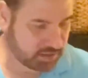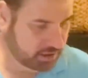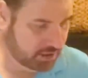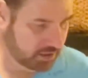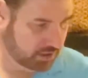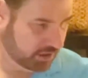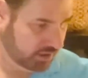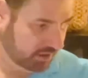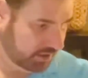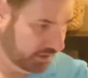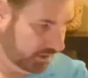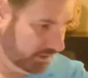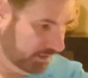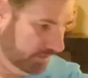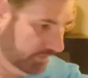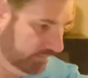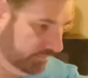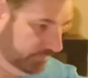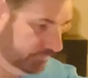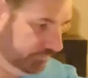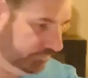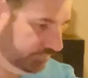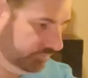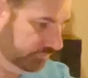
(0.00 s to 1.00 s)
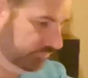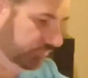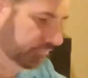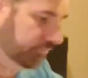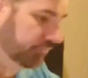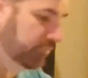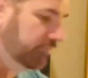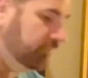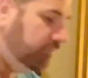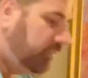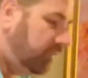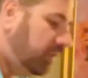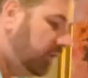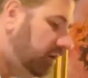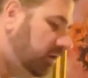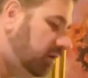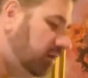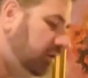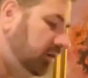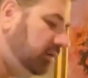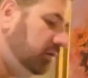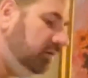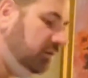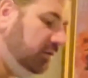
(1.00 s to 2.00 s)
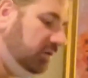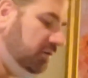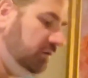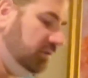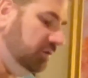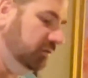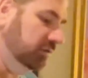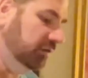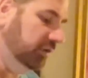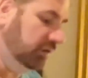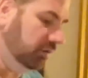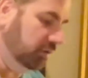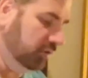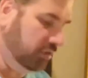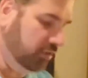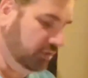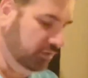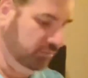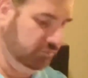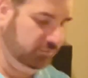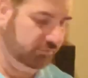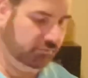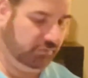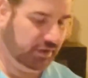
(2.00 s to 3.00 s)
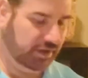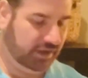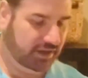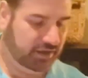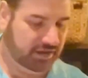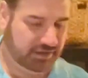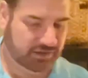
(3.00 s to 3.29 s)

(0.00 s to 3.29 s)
um, a little like